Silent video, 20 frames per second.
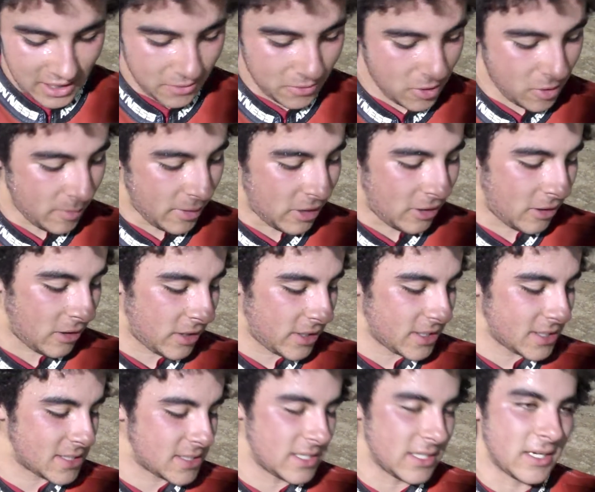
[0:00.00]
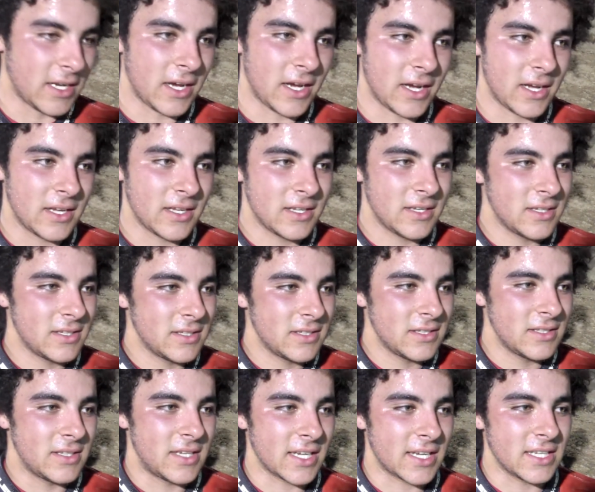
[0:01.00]
rode my hardest, and
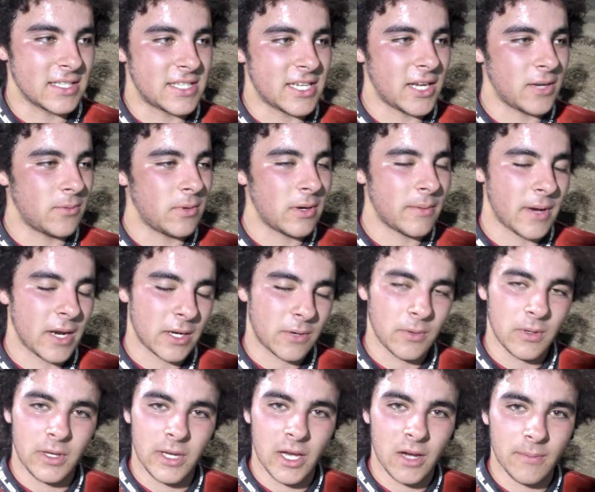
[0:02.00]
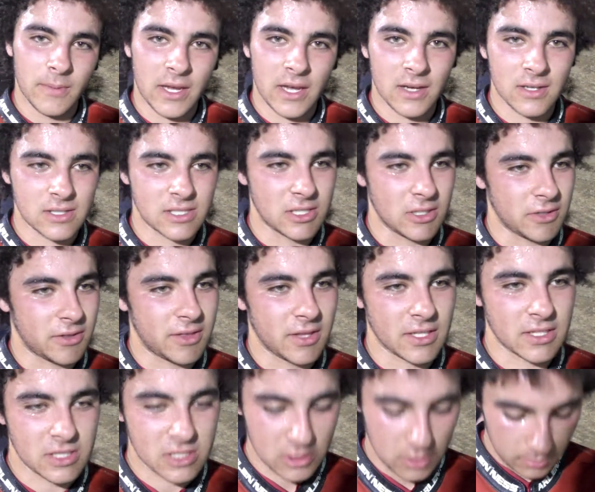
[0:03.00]
Dick and Ted Weirbach really helped me out, so
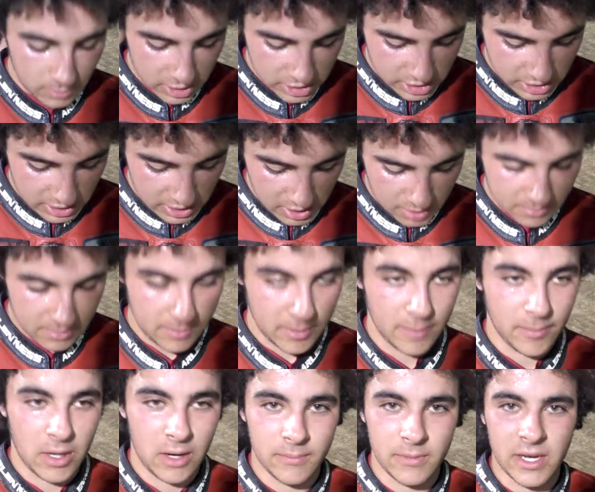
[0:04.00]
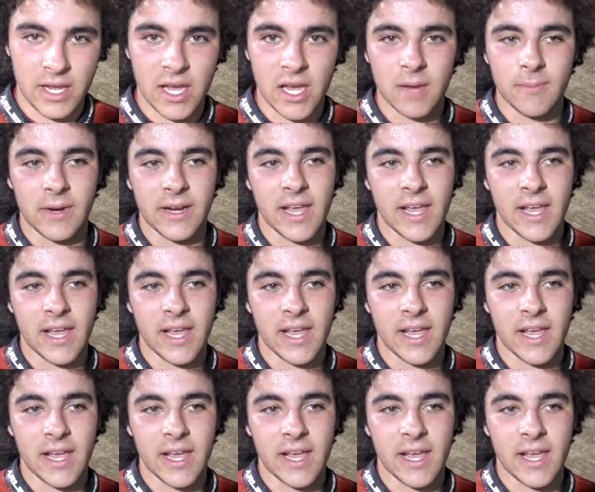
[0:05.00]
thanks so much to them, and my mom and dad.